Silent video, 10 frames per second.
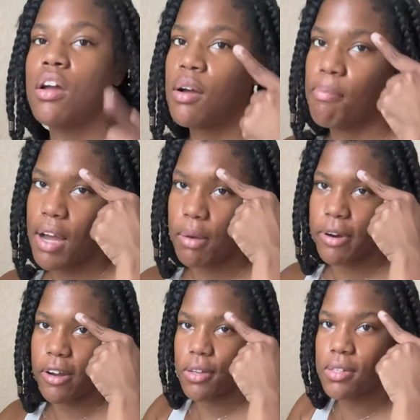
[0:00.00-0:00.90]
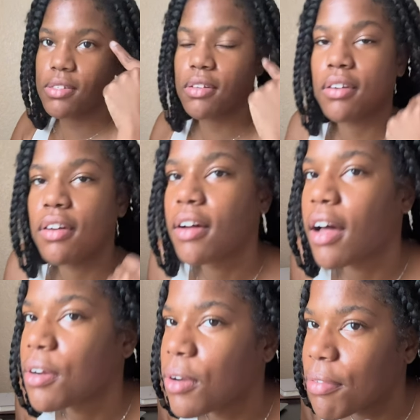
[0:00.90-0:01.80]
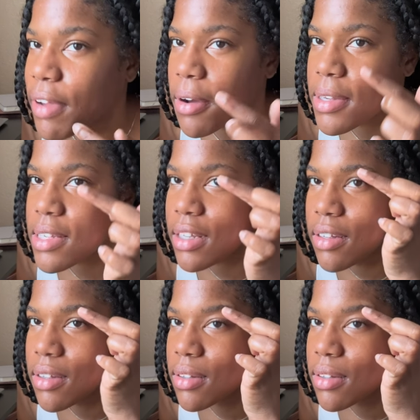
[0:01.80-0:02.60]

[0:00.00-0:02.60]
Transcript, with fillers: my eyebrows. I don't know if y'all can see.